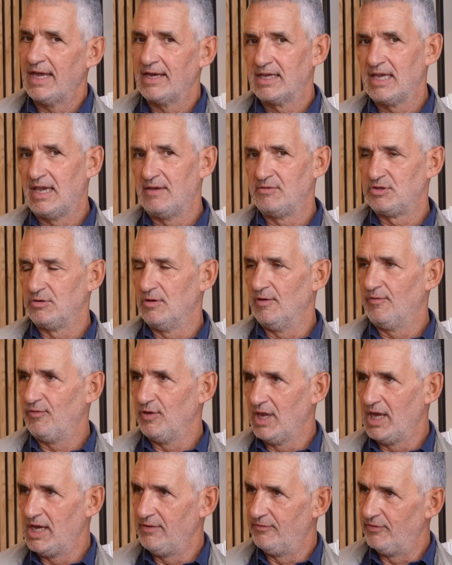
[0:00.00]
that gives you a
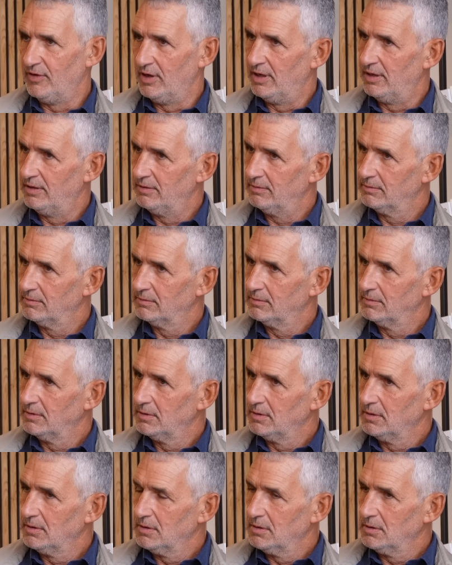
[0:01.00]
flavour
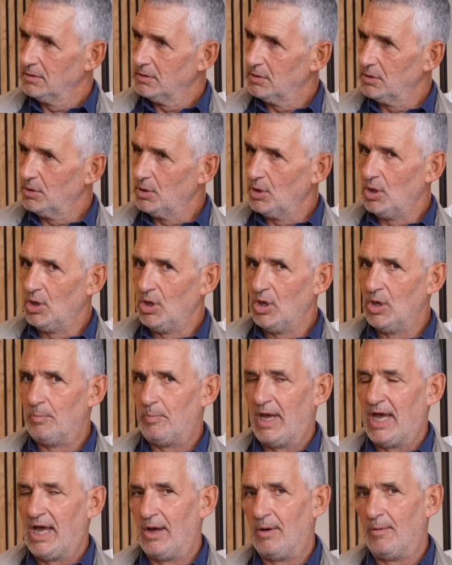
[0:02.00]

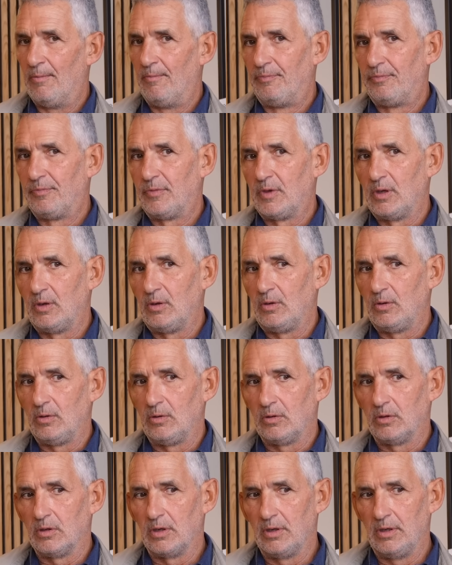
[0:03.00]
about,
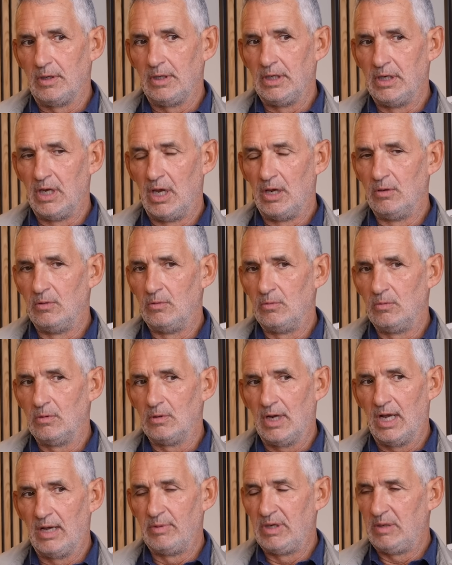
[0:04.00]
you know,
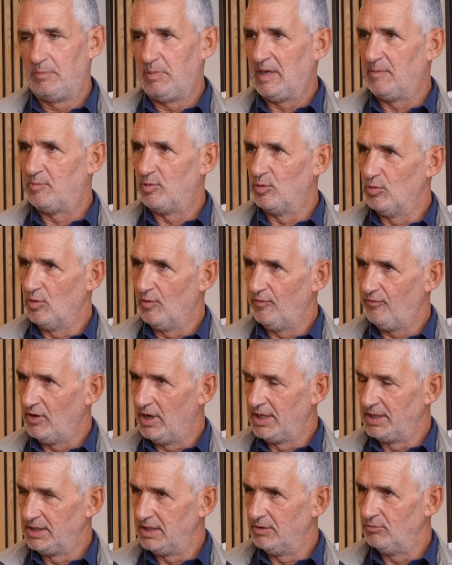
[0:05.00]
how many people will
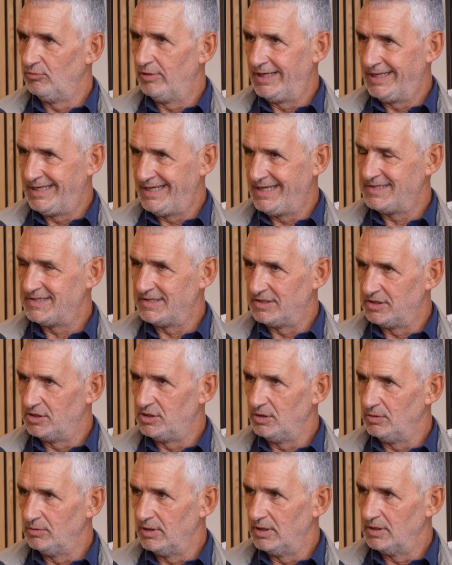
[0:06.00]
find it really easy to
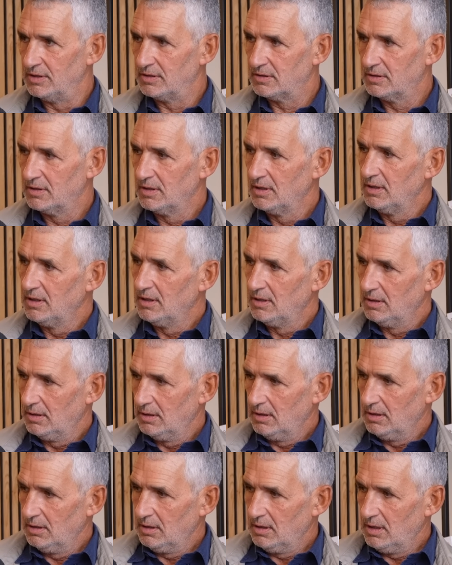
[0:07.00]
do this.
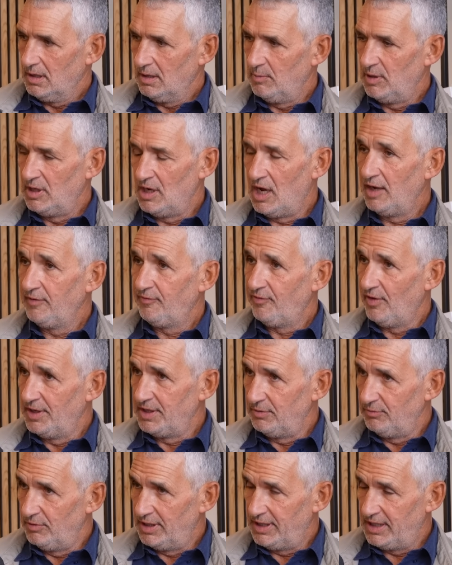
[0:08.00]
I mean, I
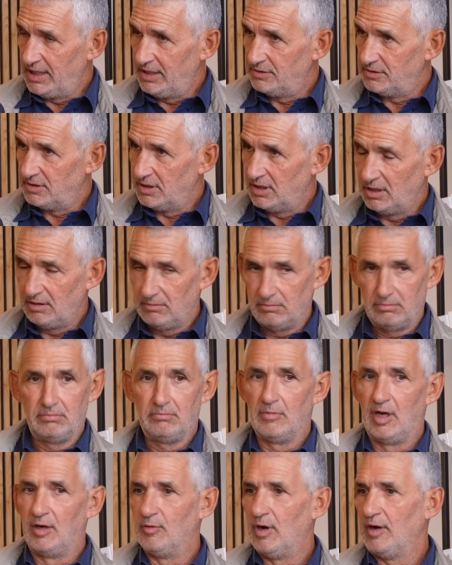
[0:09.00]
find it really easy.
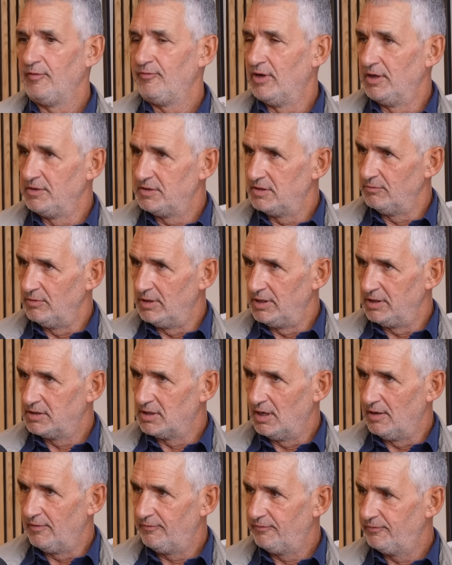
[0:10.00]
My wife finds it really
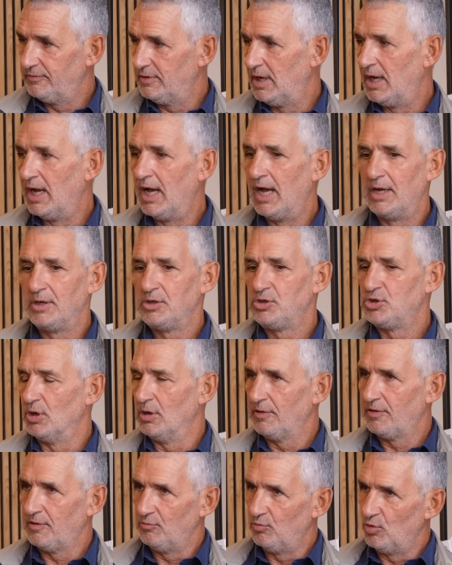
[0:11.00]
tough. Uh,
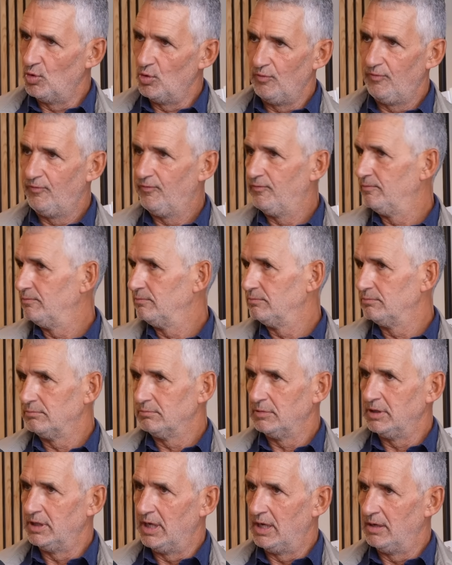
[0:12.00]
Jonathan Wolf,
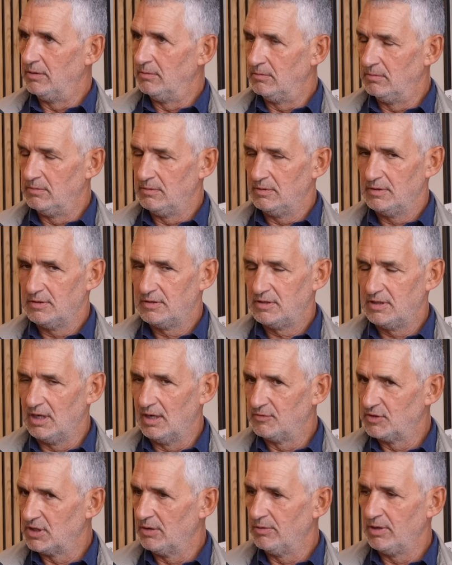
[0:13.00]
mm. you know,
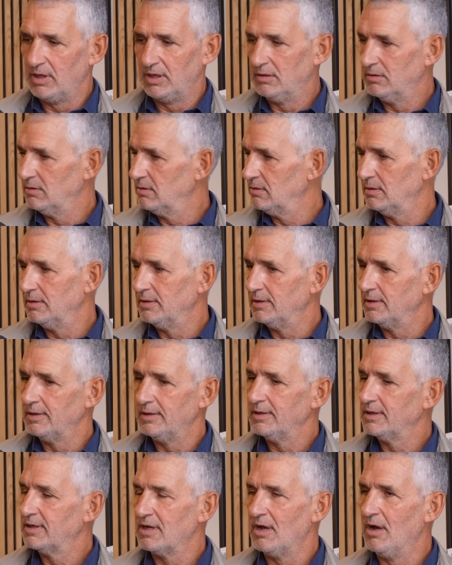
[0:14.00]
CEO Zoe, yeah.
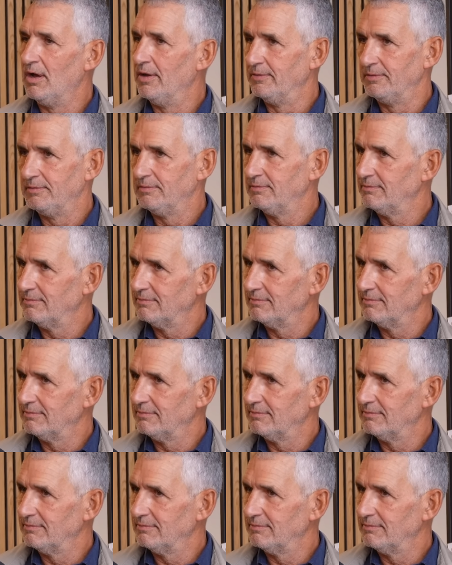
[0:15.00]
can't